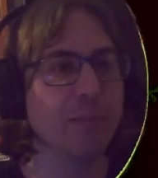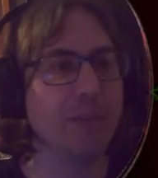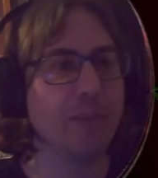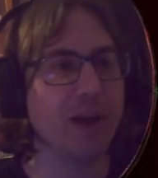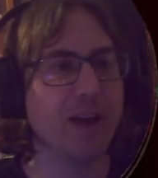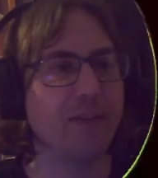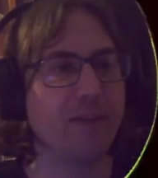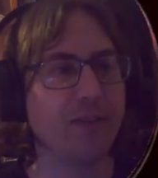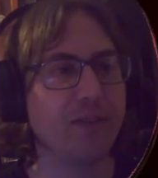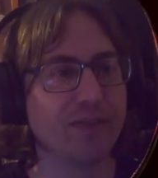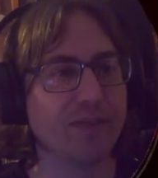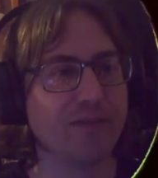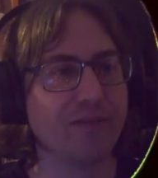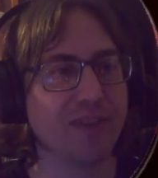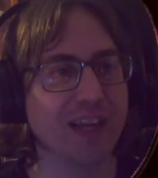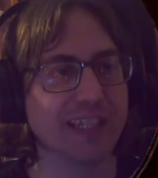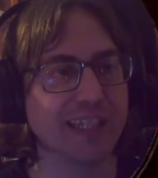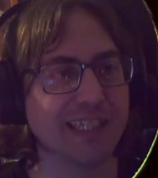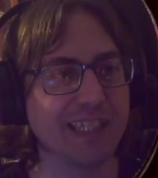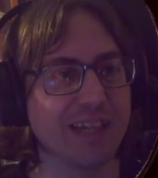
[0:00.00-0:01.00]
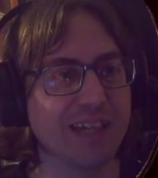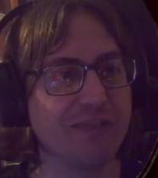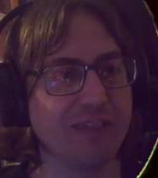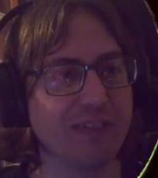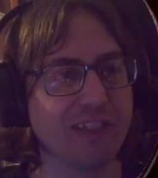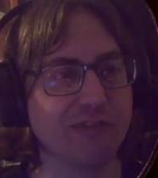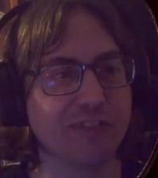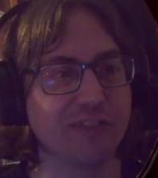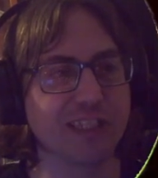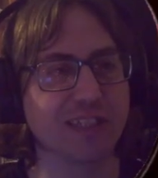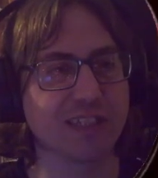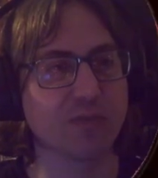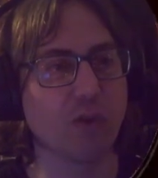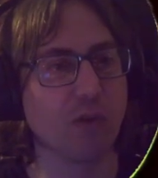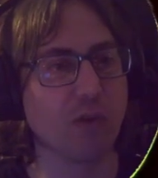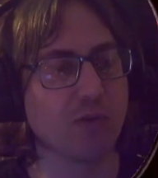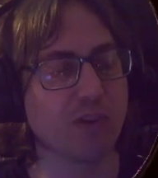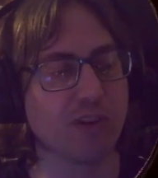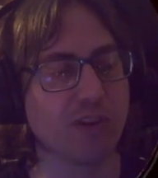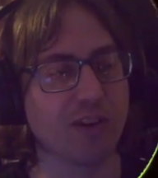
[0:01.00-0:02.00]
perfect flat surface for it to
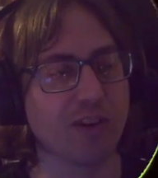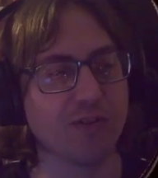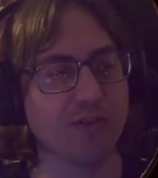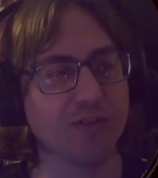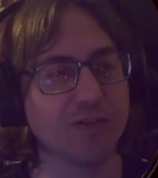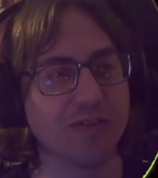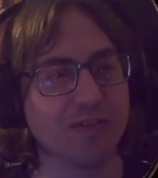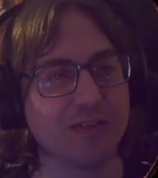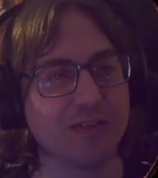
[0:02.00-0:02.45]
roll along.